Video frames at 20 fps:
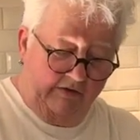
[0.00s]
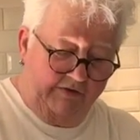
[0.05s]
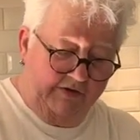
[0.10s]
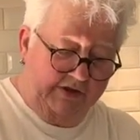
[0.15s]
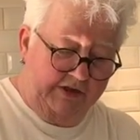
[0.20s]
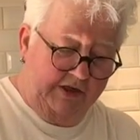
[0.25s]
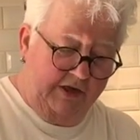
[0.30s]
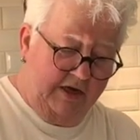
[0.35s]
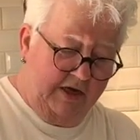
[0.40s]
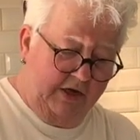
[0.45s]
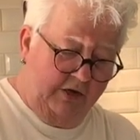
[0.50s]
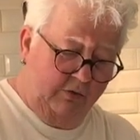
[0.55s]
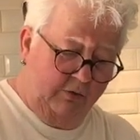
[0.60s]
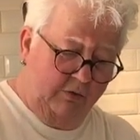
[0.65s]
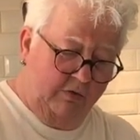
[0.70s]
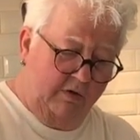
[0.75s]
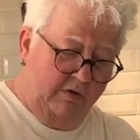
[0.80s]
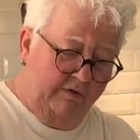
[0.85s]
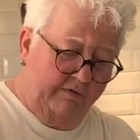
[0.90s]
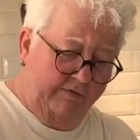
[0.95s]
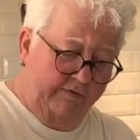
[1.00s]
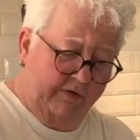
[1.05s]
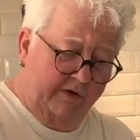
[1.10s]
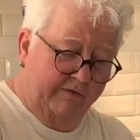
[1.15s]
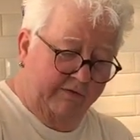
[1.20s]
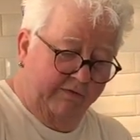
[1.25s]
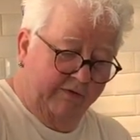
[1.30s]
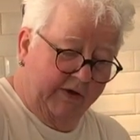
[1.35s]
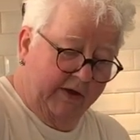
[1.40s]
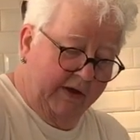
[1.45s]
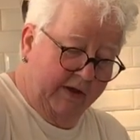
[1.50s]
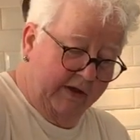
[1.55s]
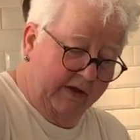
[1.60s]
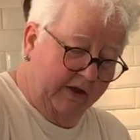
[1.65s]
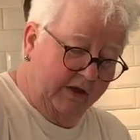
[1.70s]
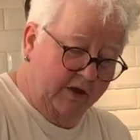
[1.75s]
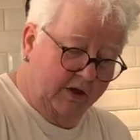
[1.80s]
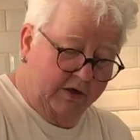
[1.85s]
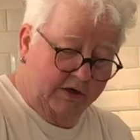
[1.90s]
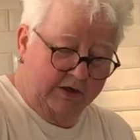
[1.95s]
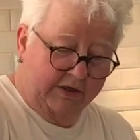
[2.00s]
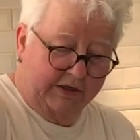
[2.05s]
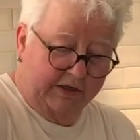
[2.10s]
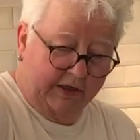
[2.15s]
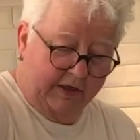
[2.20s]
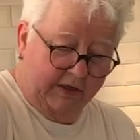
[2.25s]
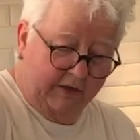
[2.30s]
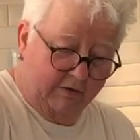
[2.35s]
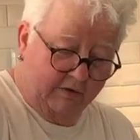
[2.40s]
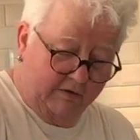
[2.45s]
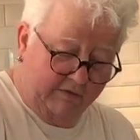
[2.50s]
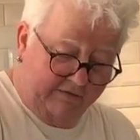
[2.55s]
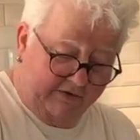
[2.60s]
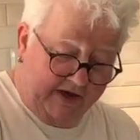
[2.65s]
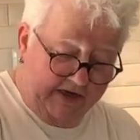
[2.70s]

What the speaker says: aficionado of the currency of